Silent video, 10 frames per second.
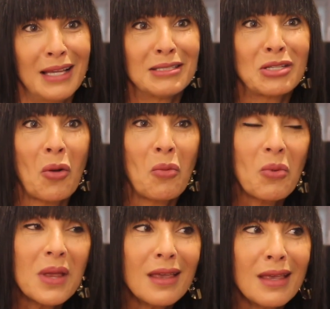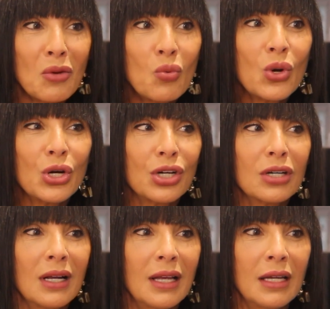So we
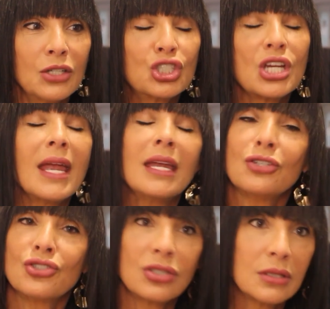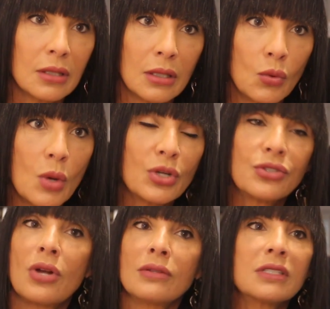were changed, we were
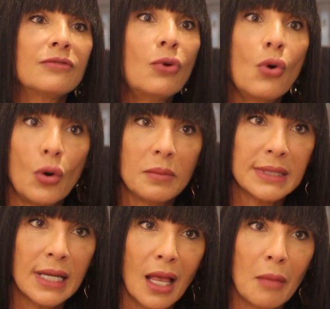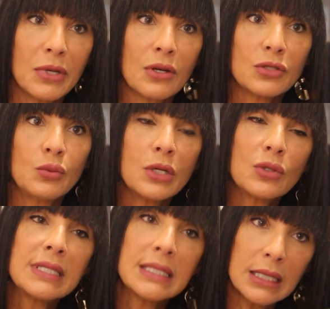transformed, because we
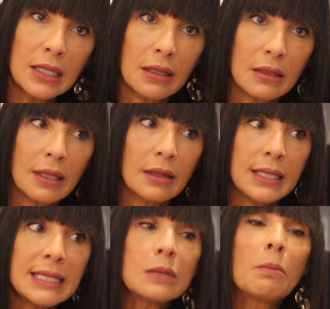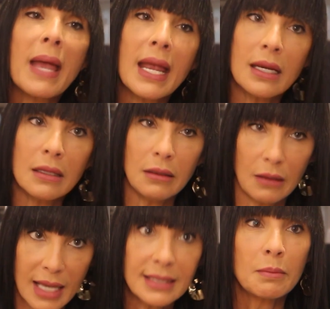could see that this pain
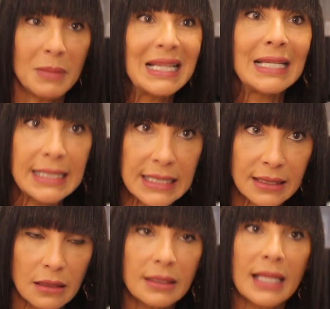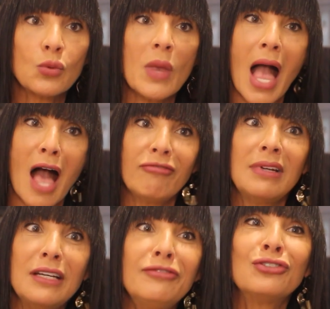as Middle Eastern that we have
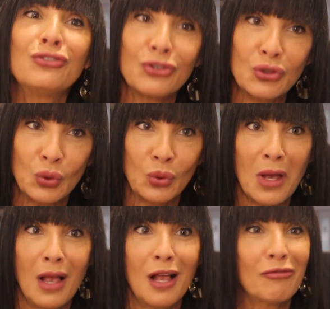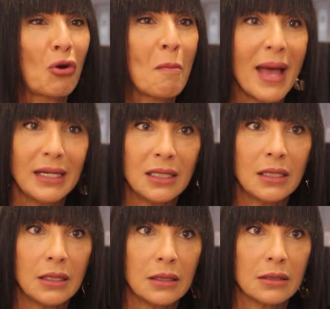lived through for many
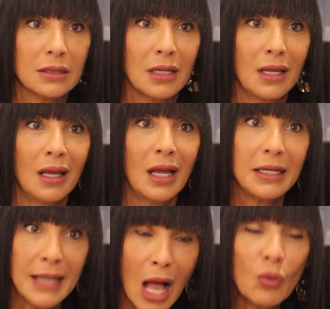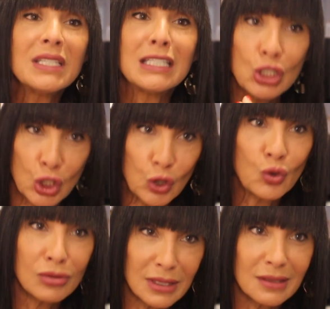years now is
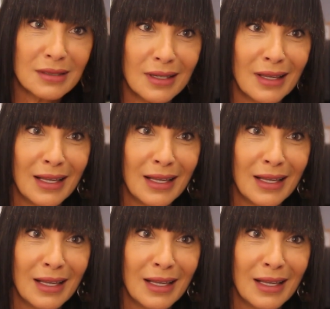used